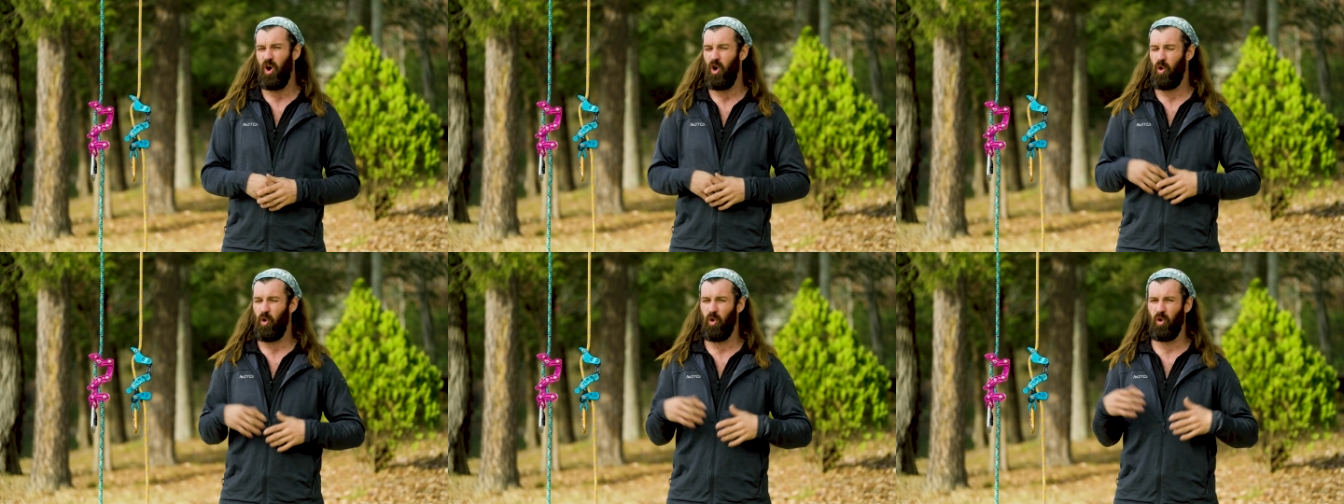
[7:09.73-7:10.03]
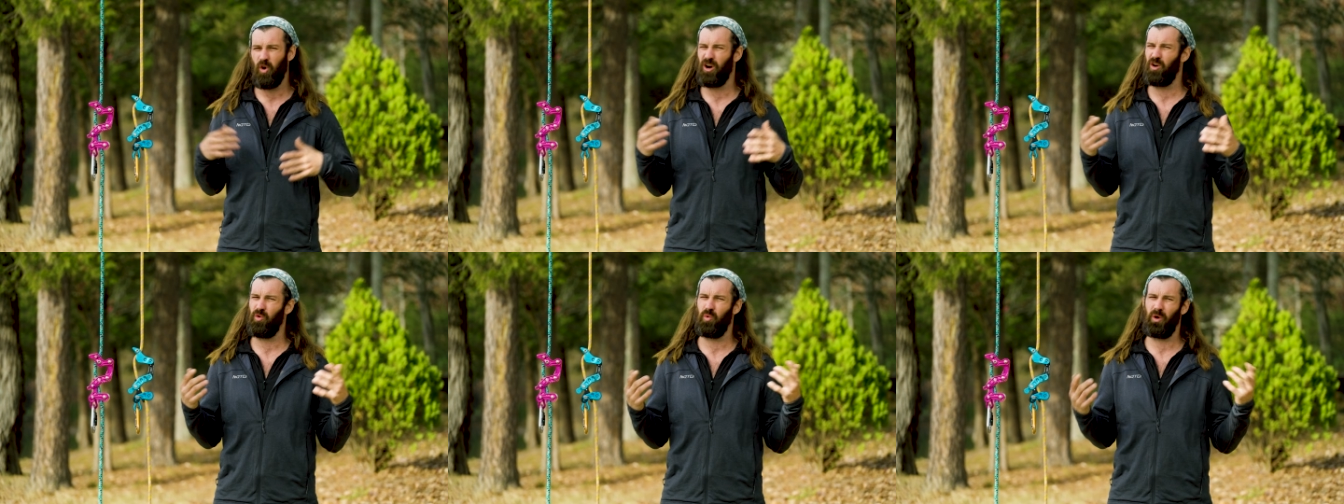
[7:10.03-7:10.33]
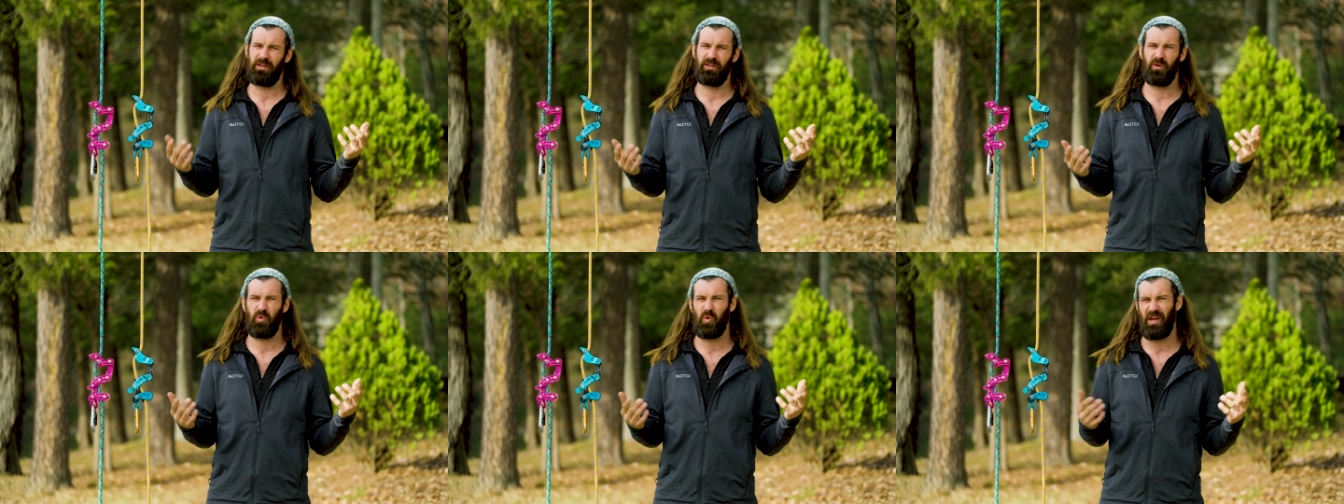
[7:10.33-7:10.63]
or
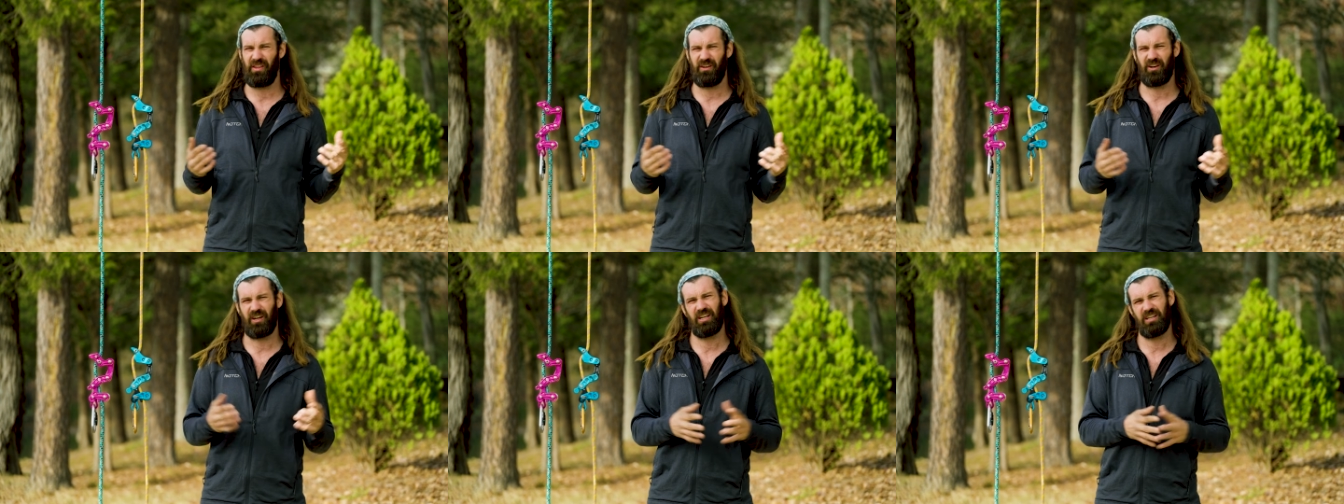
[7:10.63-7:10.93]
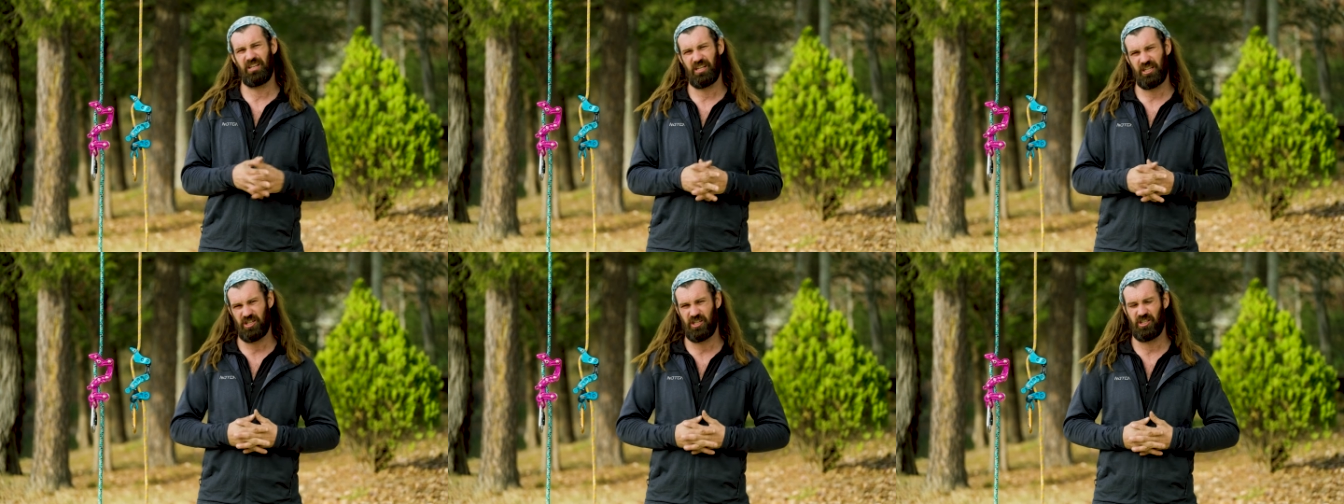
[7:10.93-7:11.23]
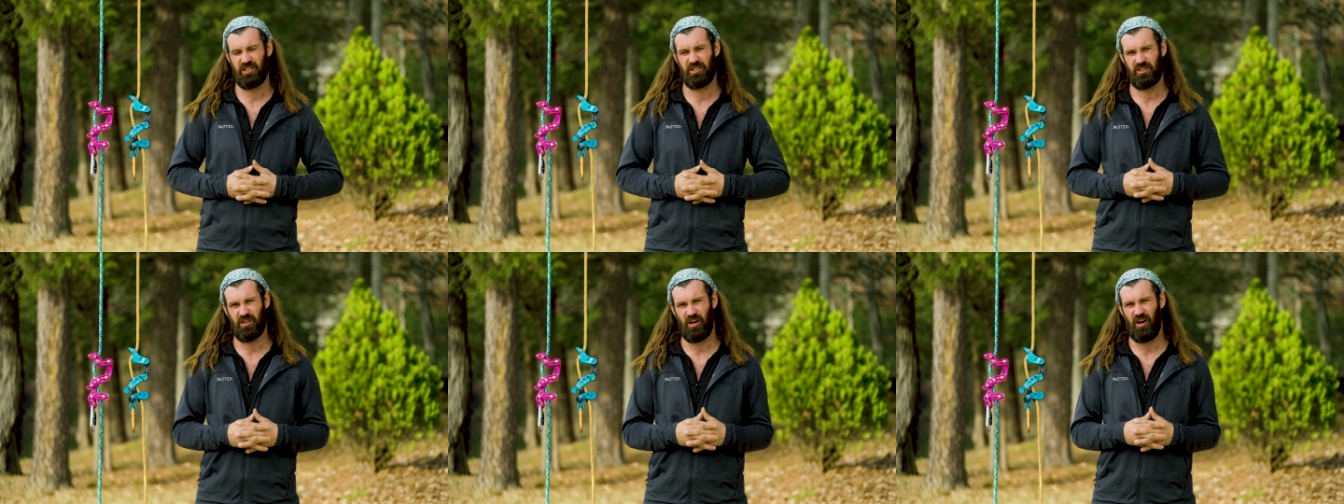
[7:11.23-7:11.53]
when the weather
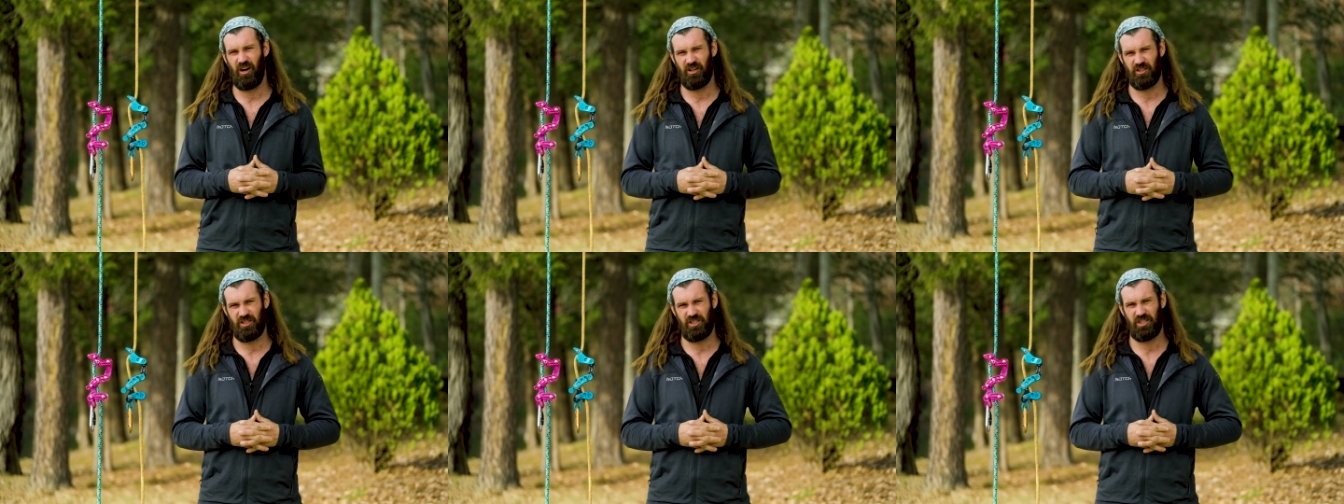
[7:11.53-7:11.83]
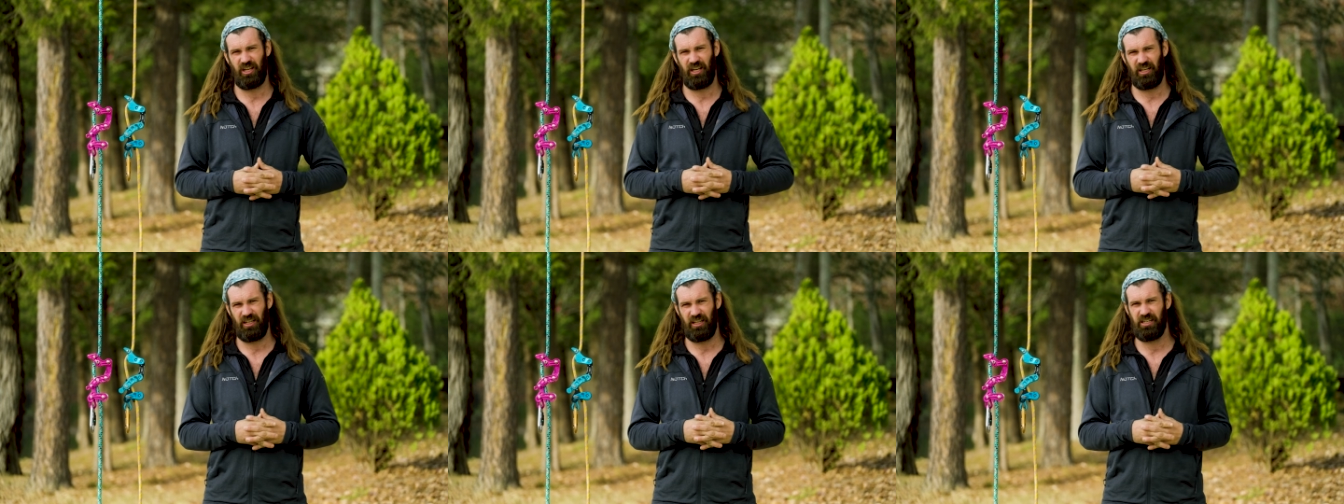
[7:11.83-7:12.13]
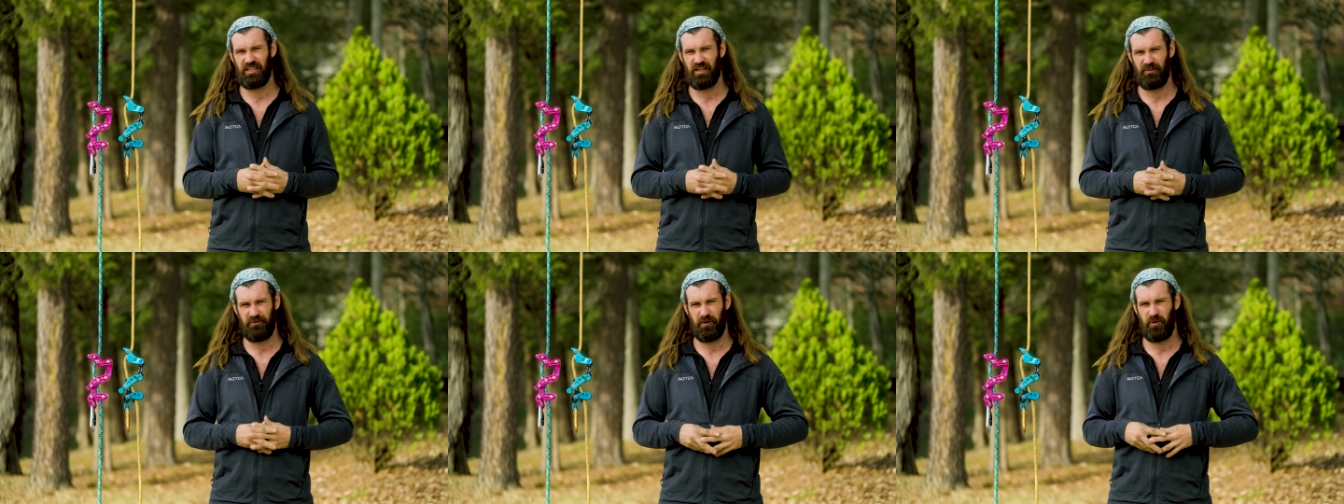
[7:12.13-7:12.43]
conditions are slightly
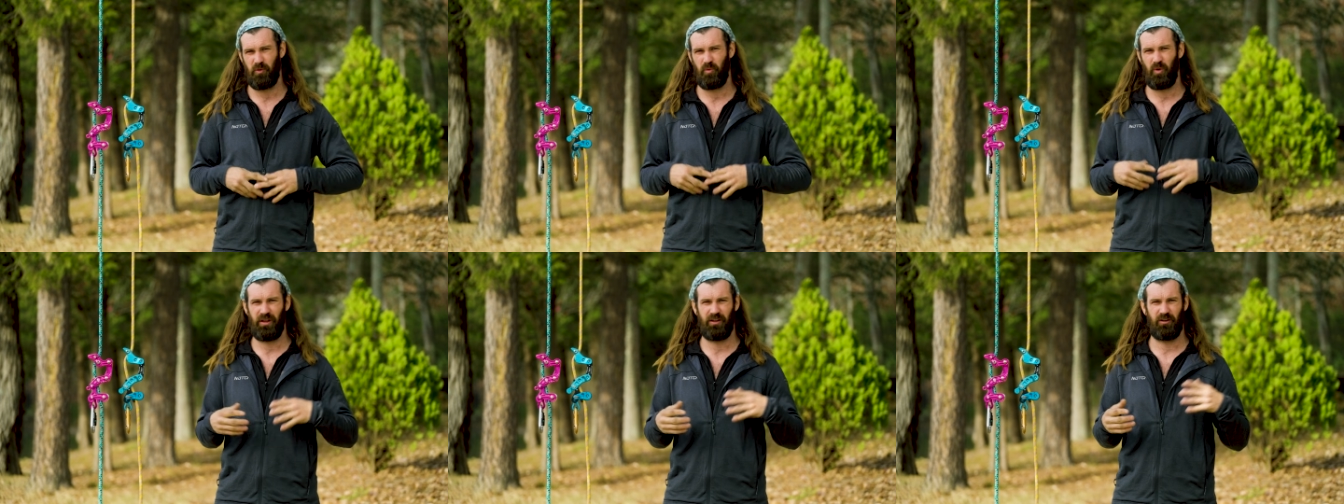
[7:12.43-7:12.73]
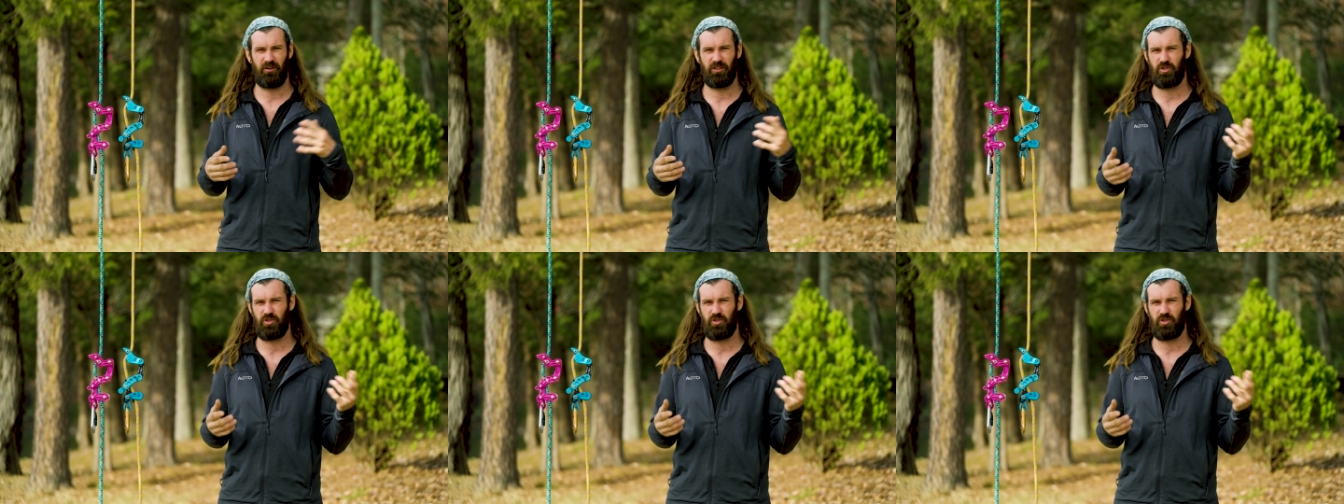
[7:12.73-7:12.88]
different, whether